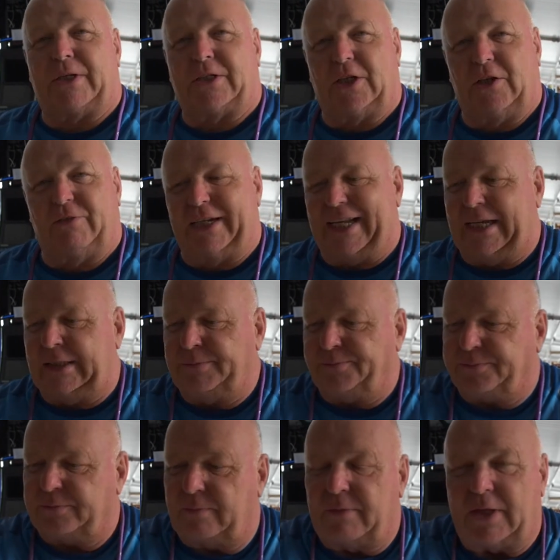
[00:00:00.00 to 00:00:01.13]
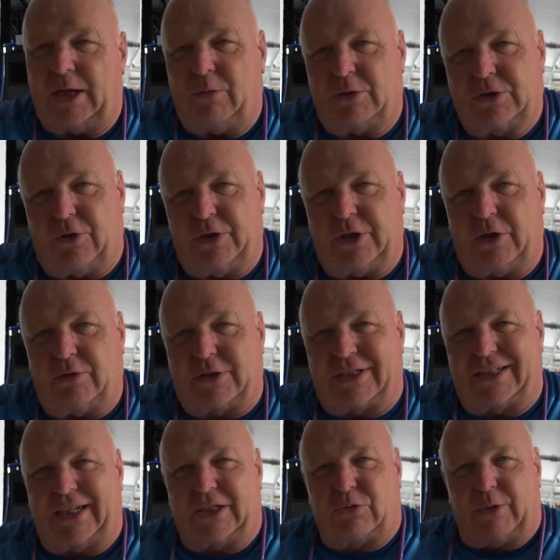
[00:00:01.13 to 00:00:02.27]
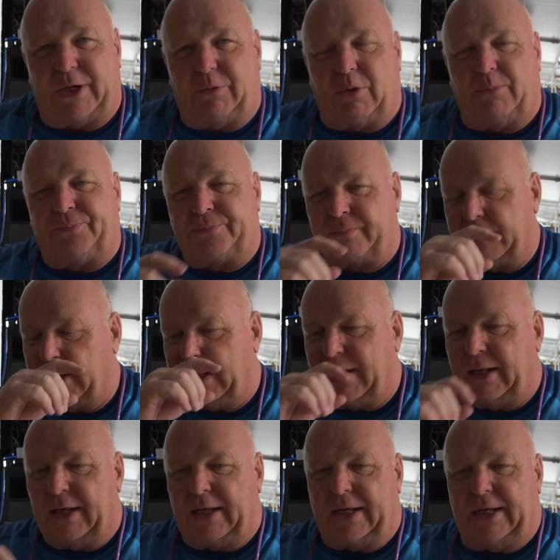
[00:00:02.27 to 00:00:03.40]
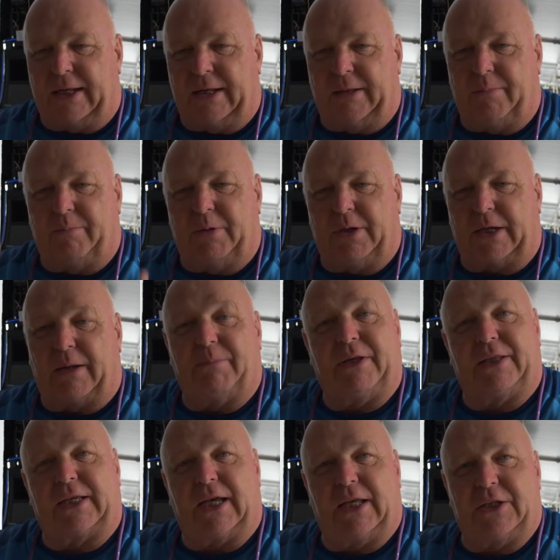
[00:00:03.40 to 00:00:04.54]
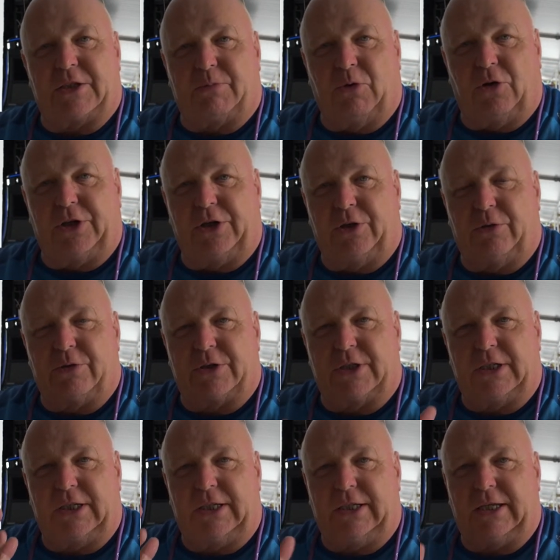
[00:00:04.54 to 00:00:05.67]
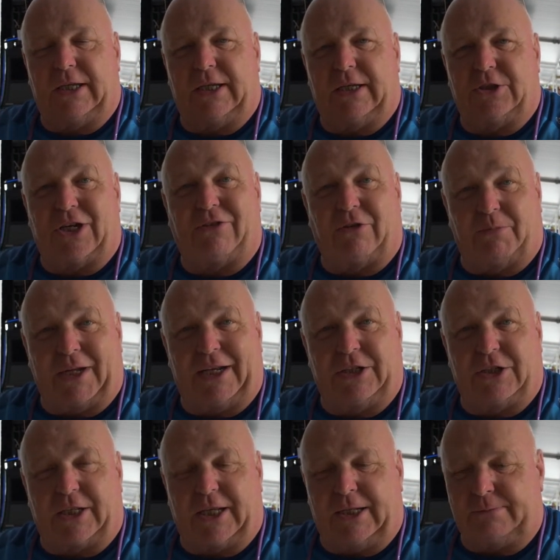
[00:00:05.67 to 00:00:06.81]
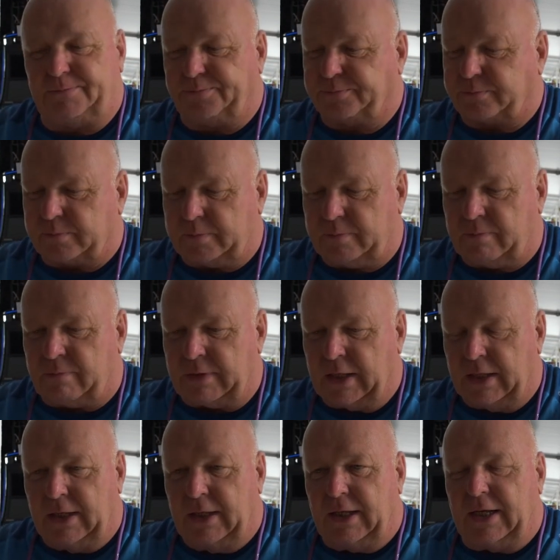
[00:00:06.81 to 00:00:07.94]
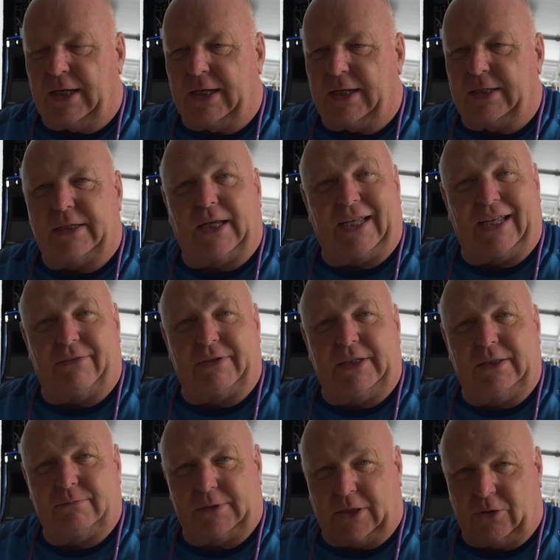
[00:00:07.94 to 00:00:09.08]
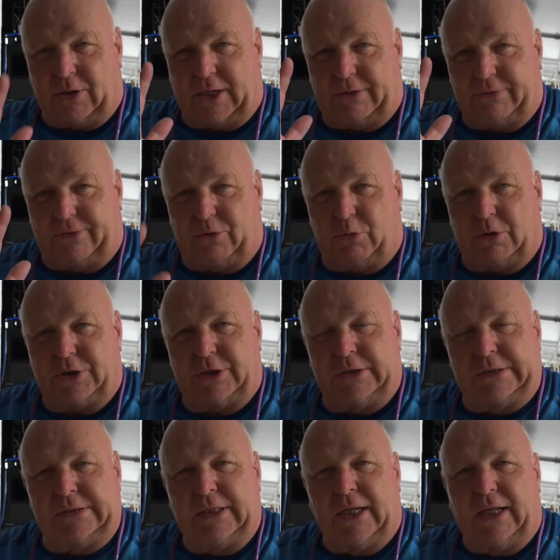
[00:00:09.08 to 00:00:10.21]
It's a lovely day. I was going to go to State 21, but I met the guy this morning who's the general manager there, and Harvey. Hello, Harvey, if you're watching.